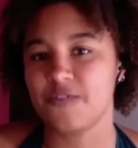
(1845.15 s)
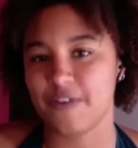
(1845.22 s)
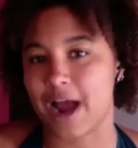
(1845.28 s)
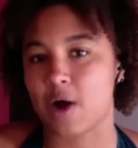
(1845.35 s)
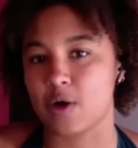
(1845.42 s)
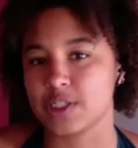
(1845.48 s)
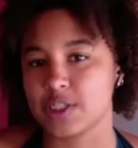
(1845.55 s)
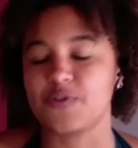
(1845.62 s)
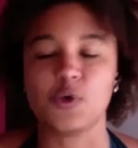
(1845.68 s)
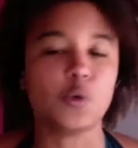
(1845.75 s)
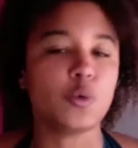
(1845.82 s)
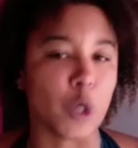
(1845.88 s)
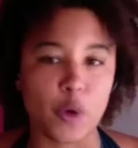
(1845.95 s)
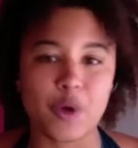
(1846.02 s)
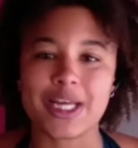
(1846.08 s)
found if you
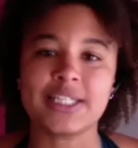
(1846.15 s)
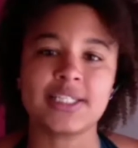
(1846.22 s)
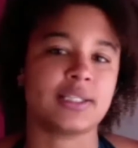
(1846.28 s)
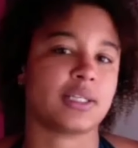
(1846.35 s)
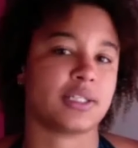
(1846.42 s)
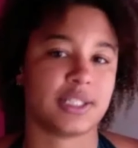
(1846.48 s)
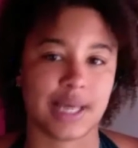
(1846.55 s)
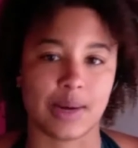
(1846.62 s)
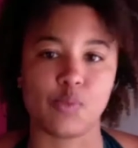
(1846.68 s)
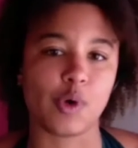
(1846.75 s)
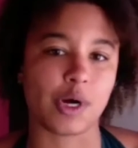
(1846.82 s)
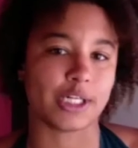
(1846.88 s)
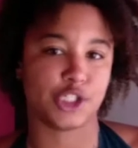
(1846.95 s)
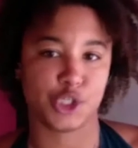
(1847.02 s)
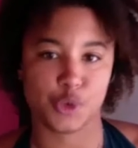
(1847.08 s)
notice
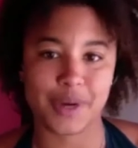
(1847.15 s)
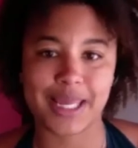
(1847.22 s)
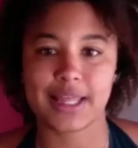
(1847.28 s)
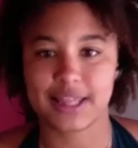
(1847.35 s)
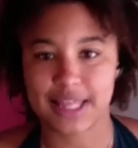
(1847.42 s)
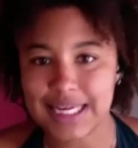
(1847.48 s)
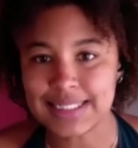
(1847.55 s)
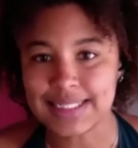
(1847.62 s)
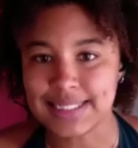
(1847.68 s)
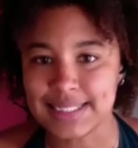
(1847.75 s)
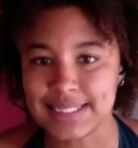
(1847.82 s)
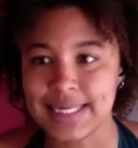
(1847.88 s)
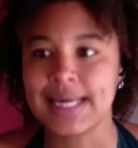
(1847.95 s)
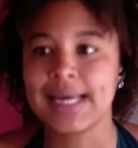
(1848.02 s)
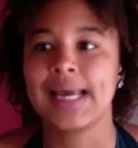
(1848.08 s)
someone doing
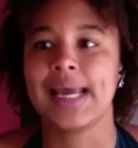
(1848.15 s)
this?